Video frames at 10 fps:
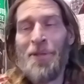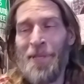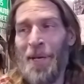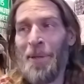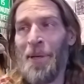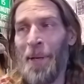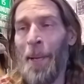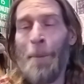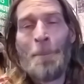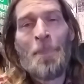Now, look,
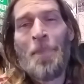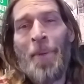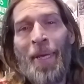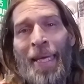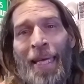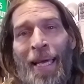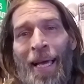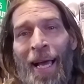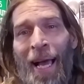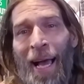
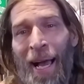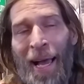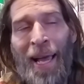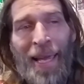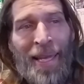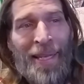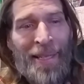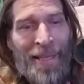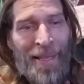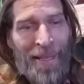I
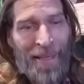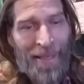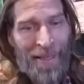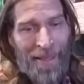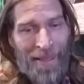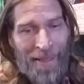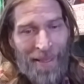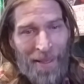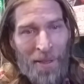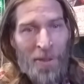
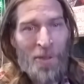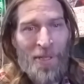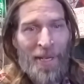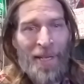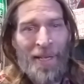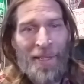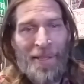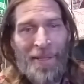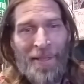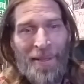
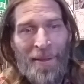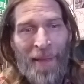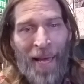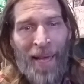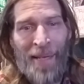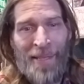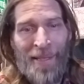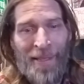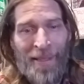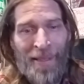understand that
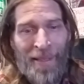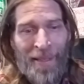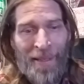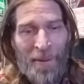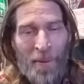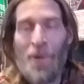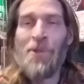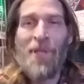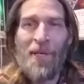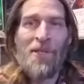
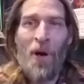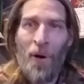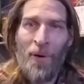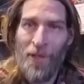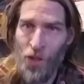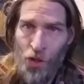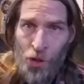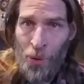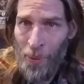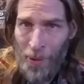those things are
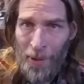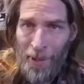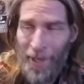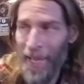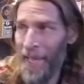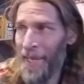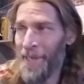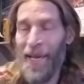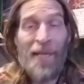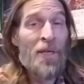insured,
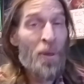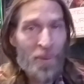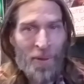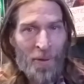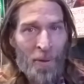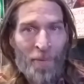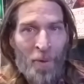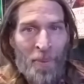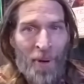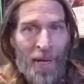and I know that they're
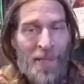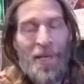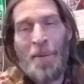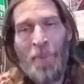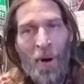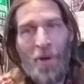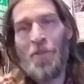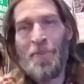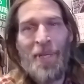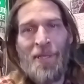overpriced, and part
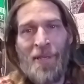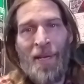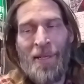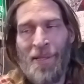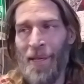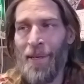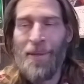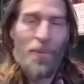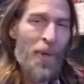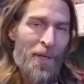of me says,
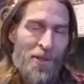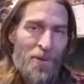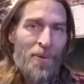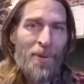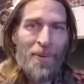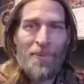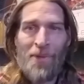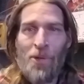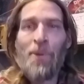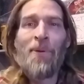well, screw the
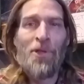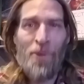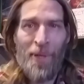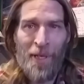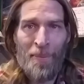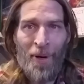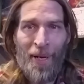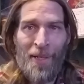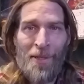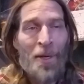trendy
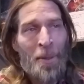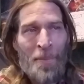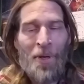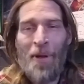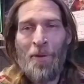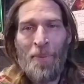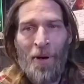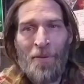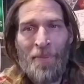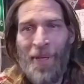brands, but another
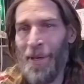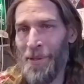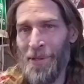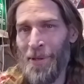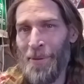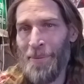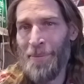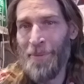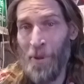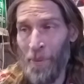part of me also,
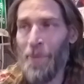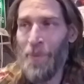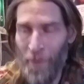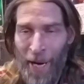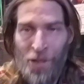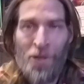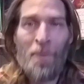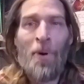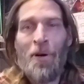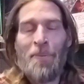the rational
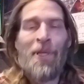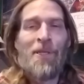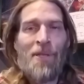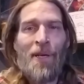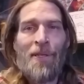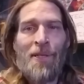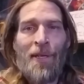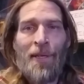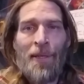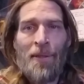part of me, says,
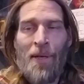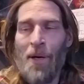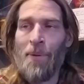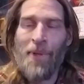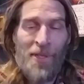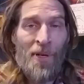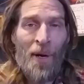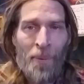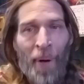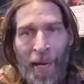no, it's
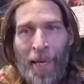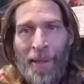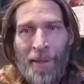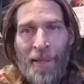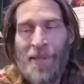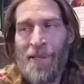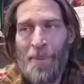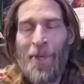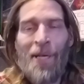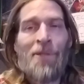not right. It's
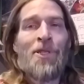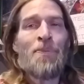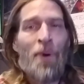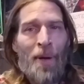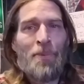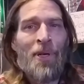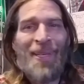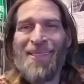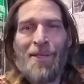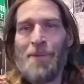somebody else's property.
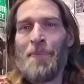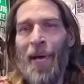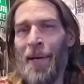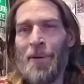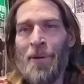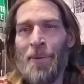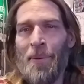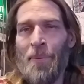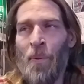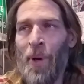It doesn't matter
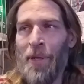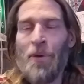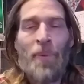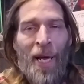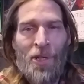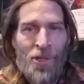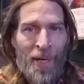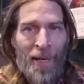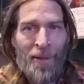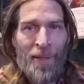what your
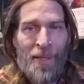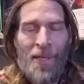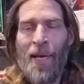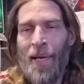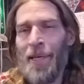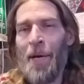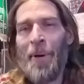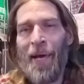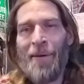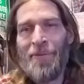rationale is. Now,
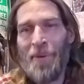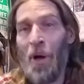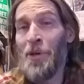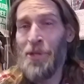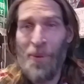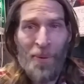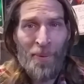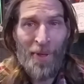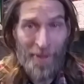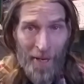I have also
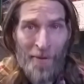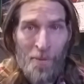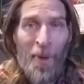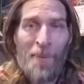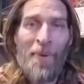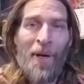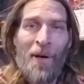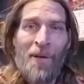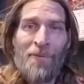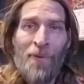a soft spot in my
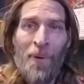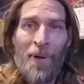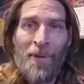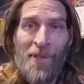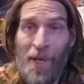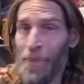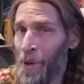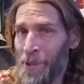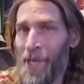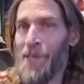heart for, say,
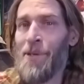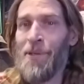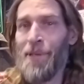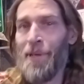protesters.